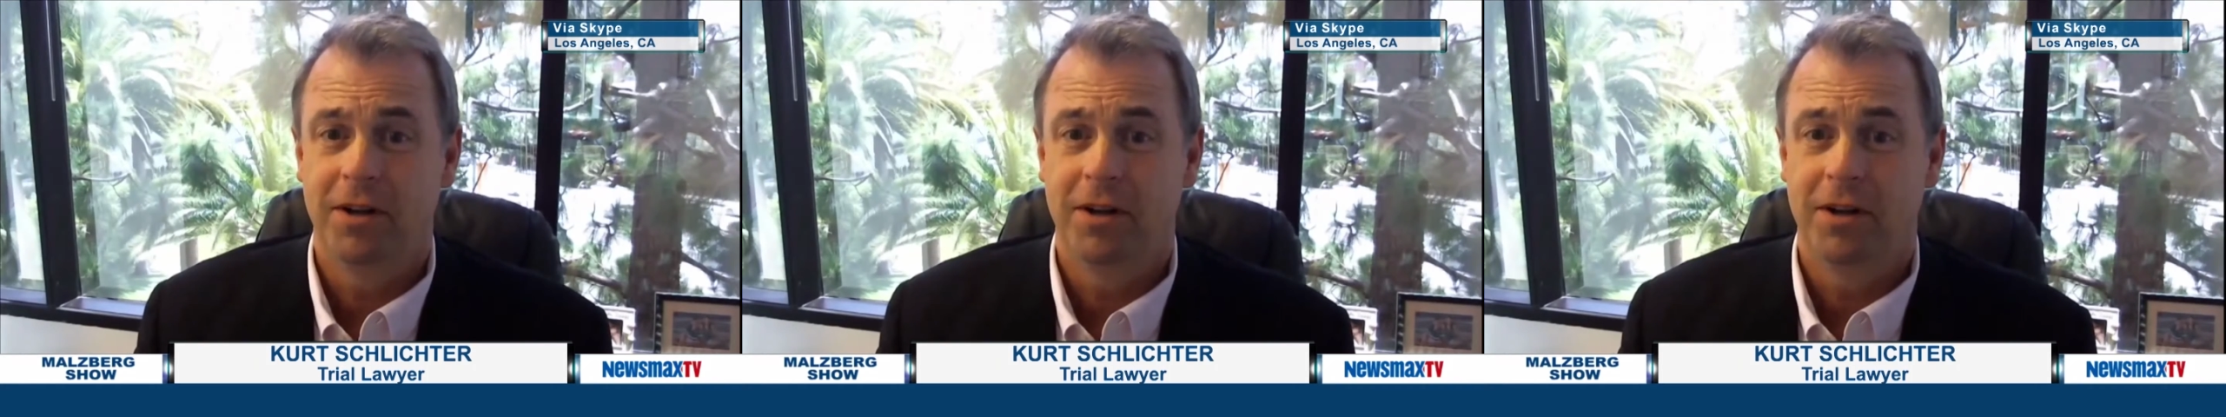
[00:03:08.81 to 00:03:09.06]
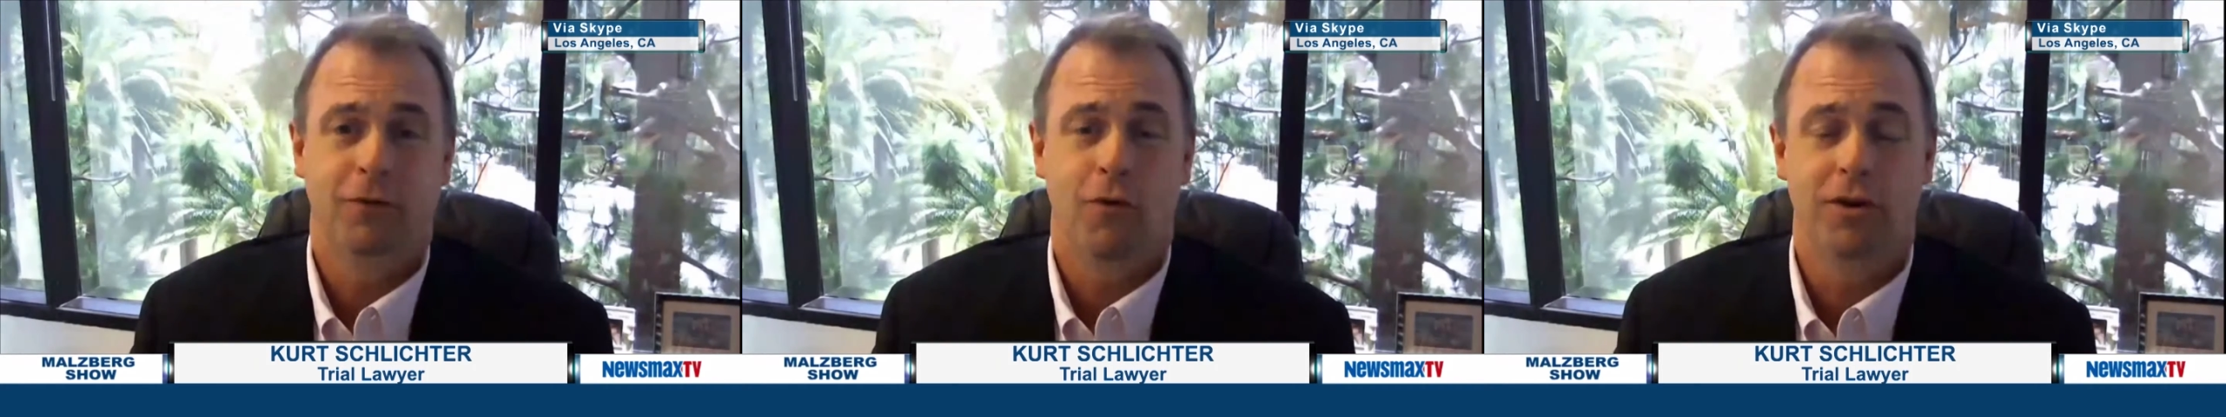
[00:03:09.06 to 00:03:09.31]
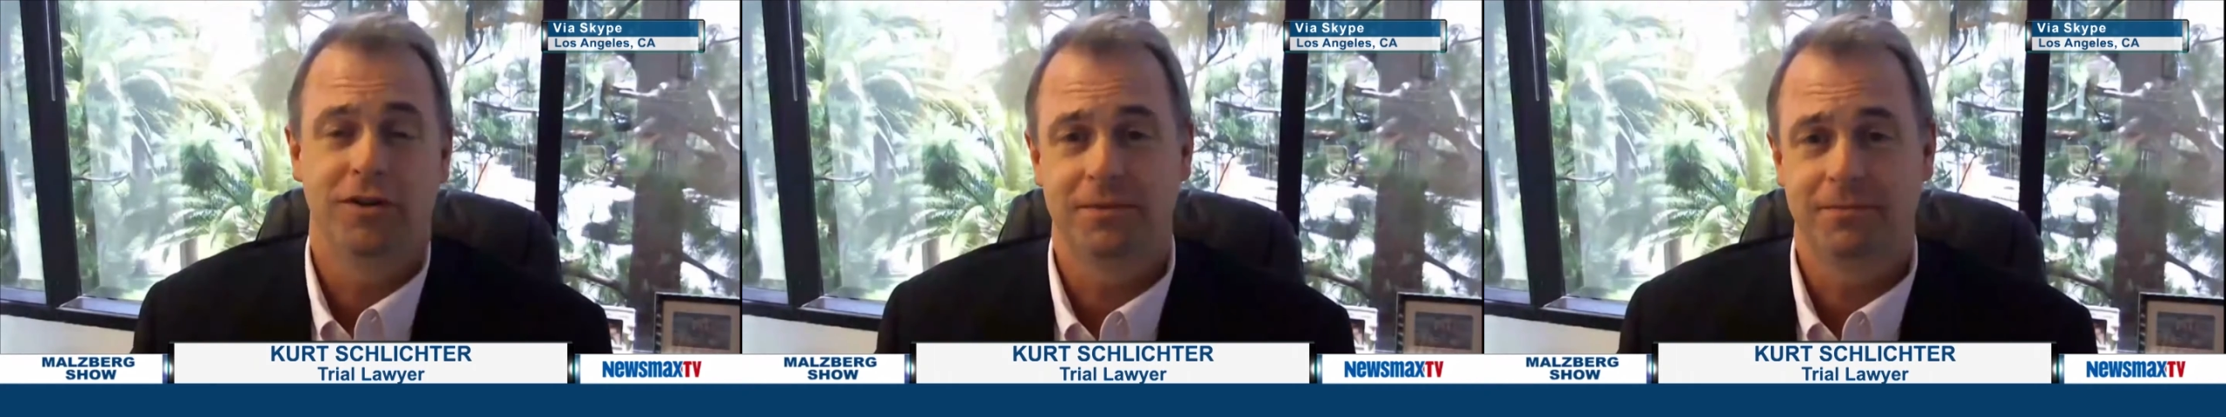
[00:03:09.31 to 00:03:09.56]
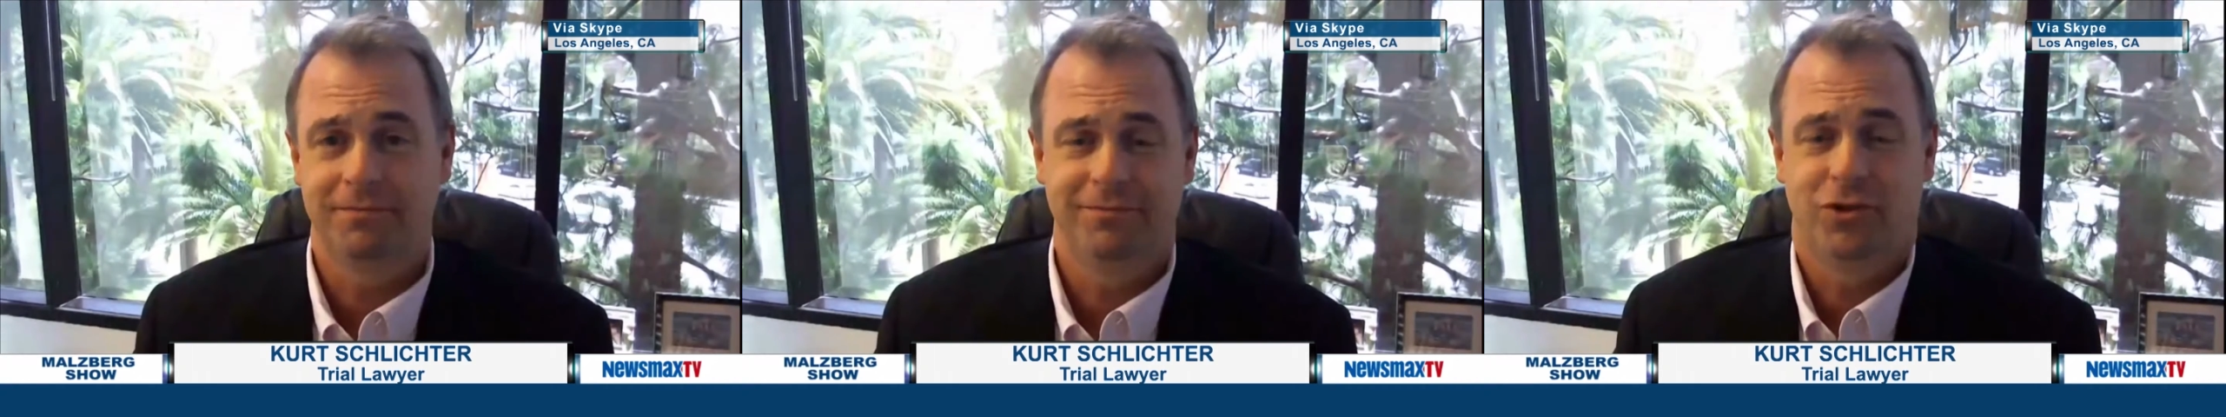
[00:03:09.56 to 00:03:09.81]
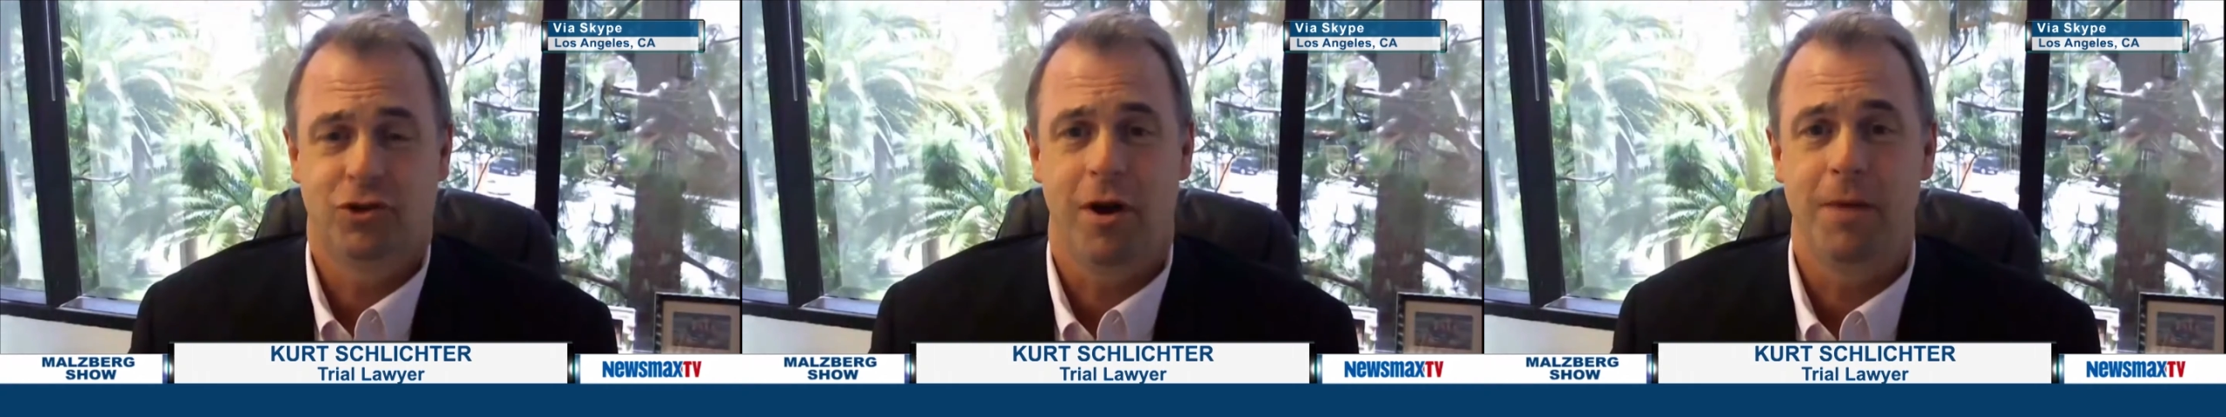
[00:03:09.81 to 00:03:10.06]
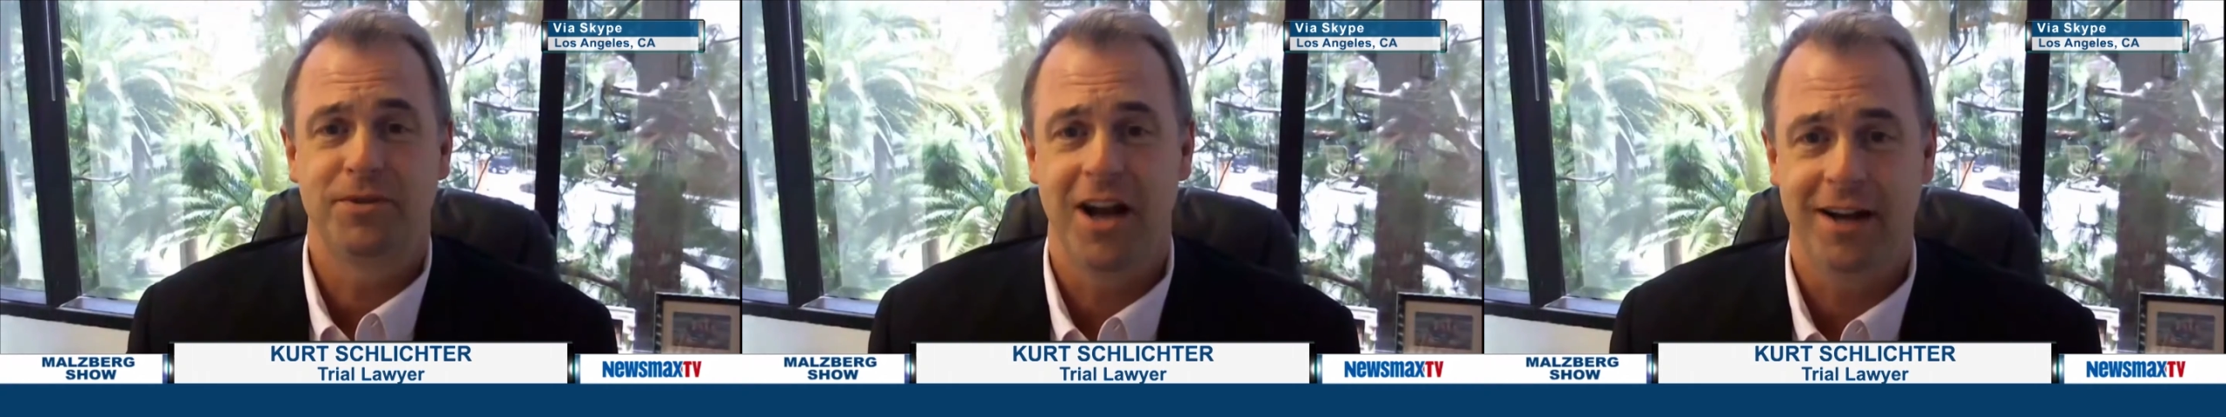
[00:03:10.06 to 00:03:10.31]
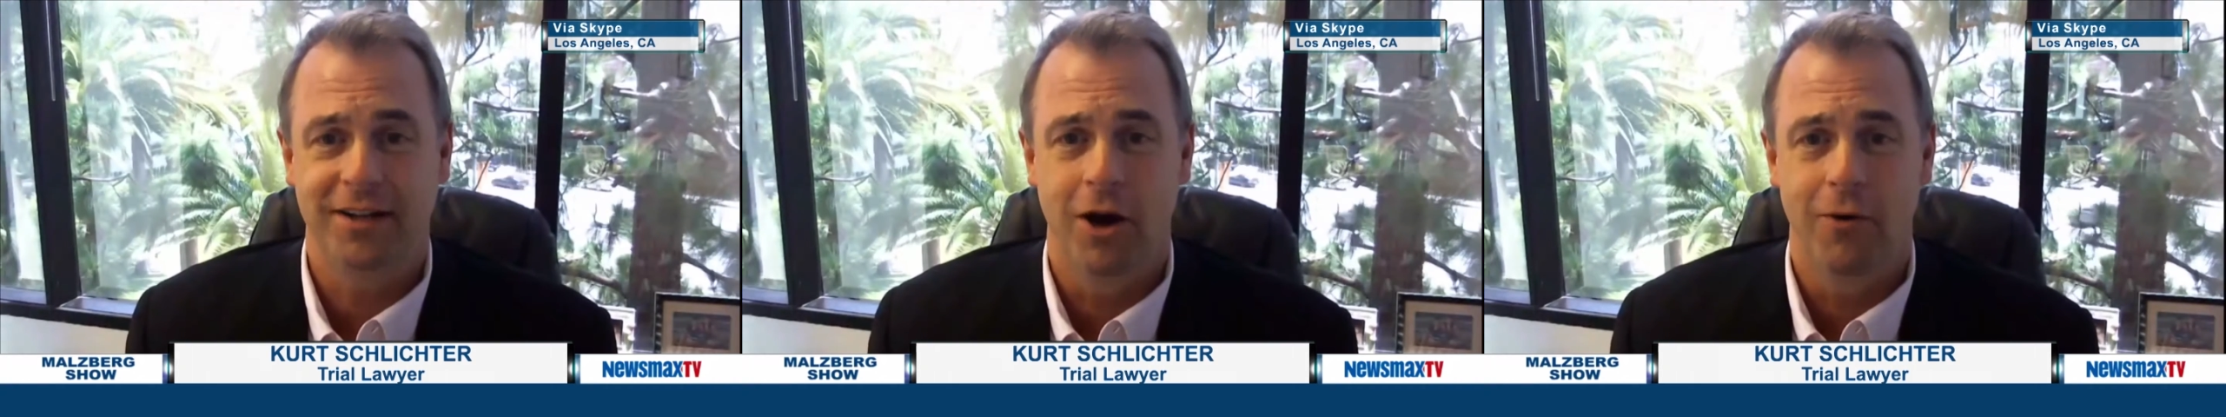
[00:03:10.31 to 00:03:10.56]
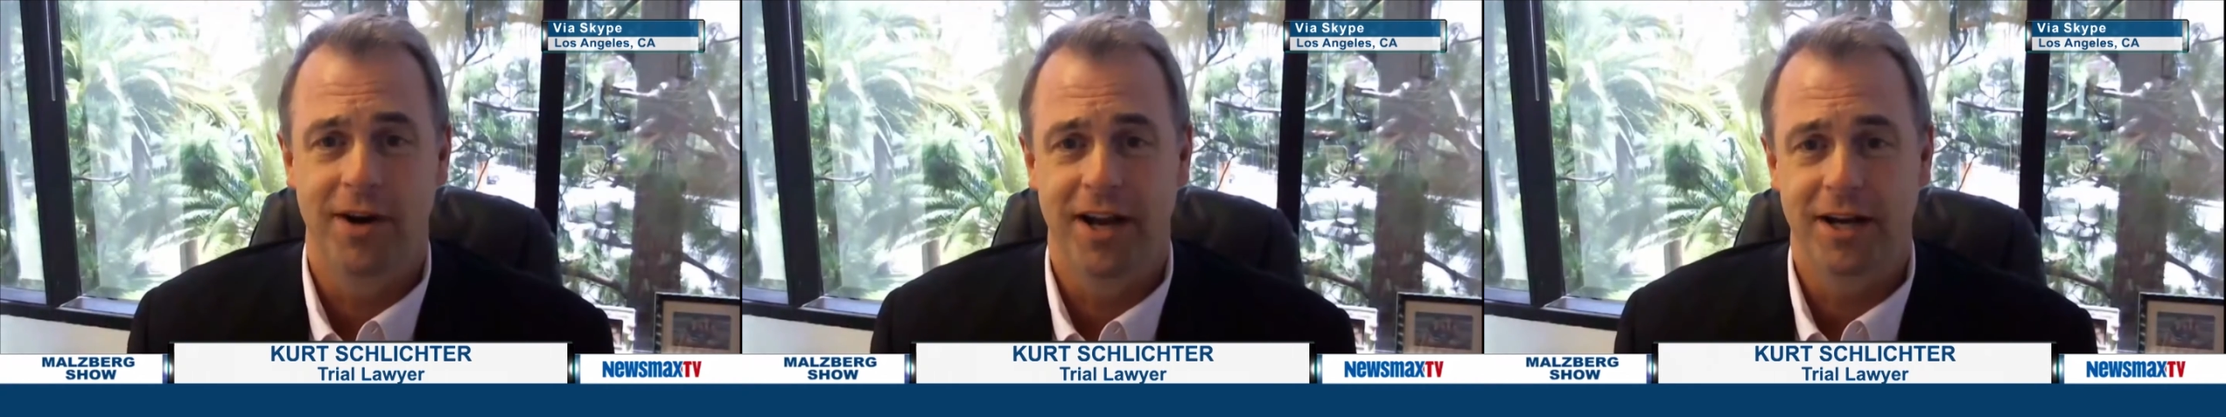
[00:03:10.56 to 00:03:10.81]
Of course, Trump's not
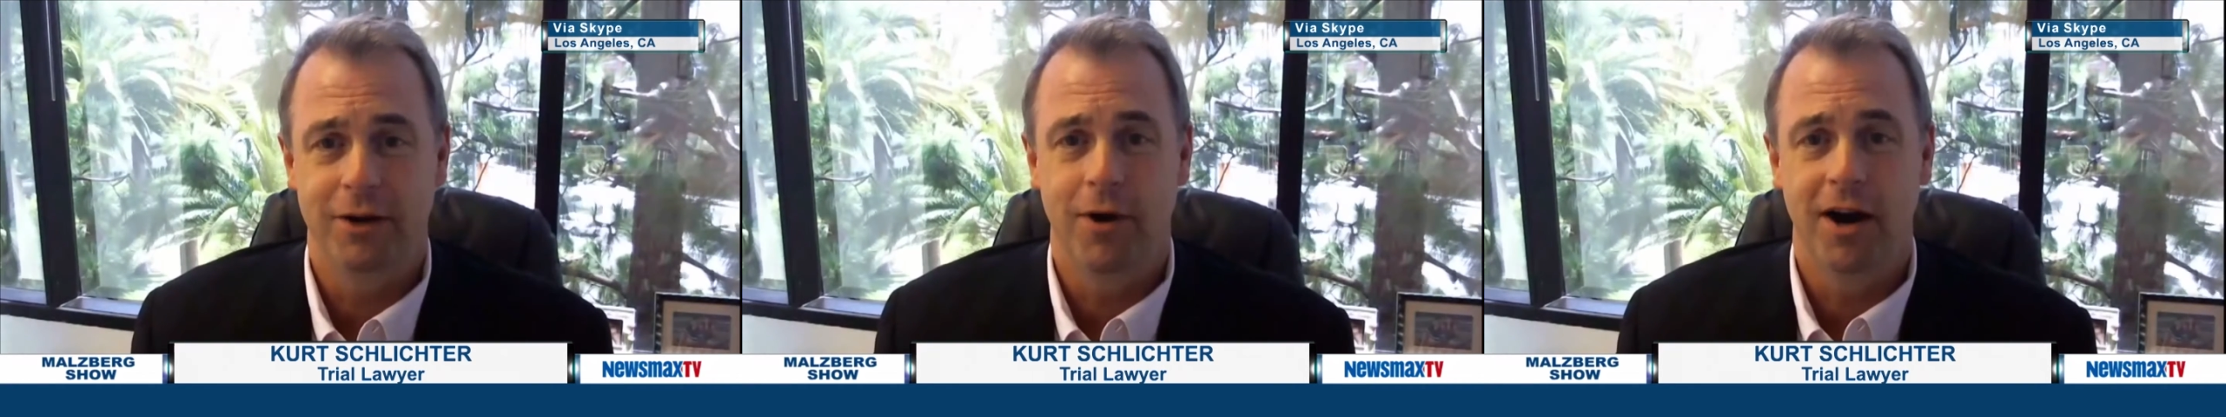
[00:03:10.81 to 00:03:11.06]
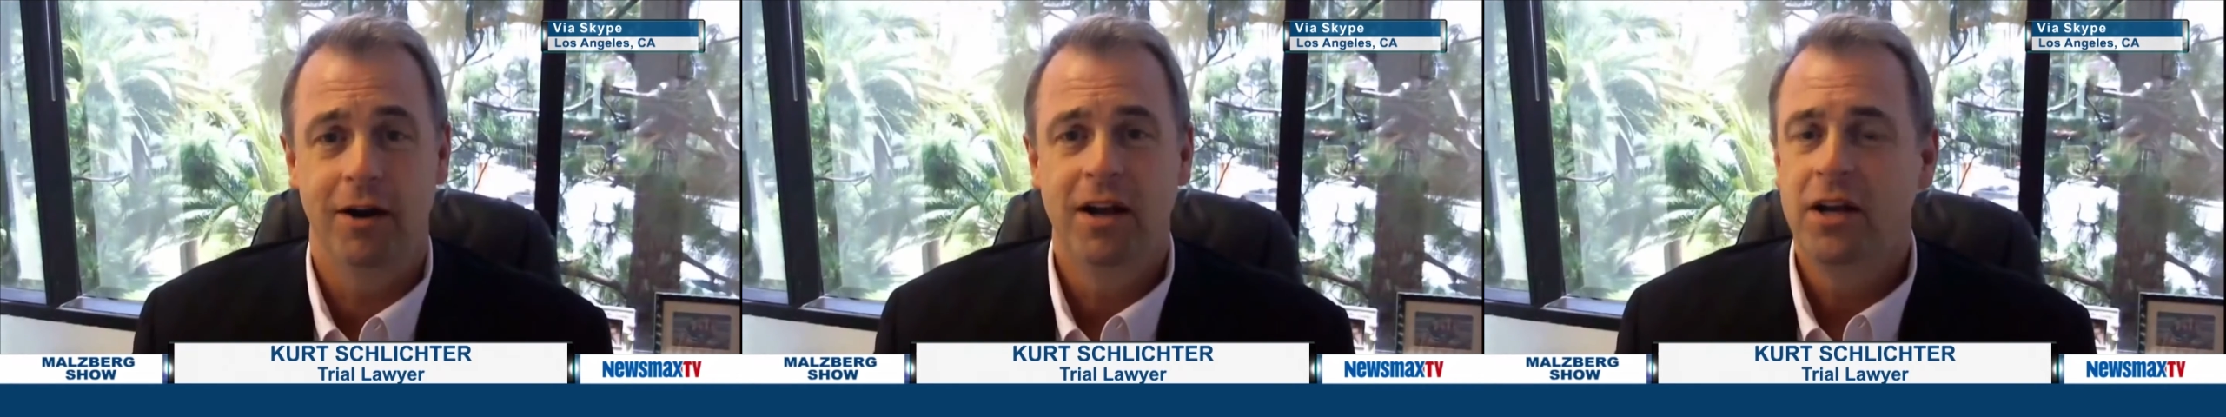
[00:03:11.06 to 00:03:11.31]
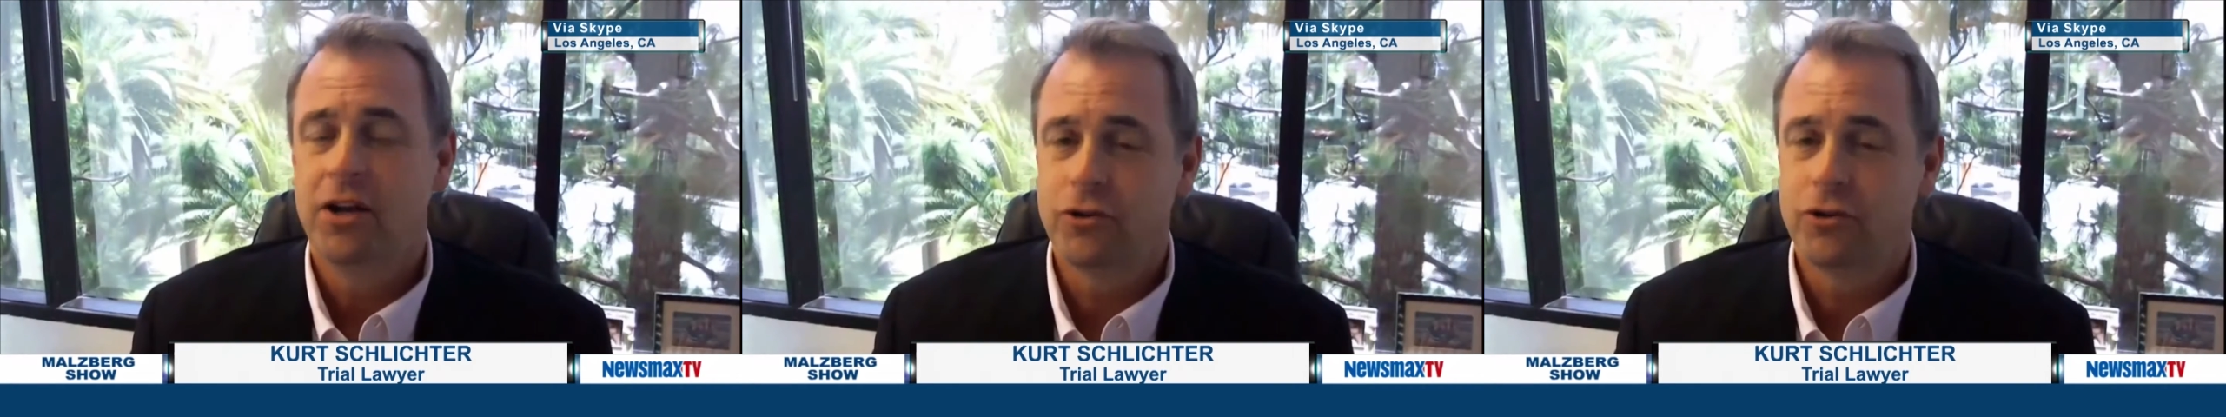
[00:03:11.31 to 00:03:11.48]
going anywhere.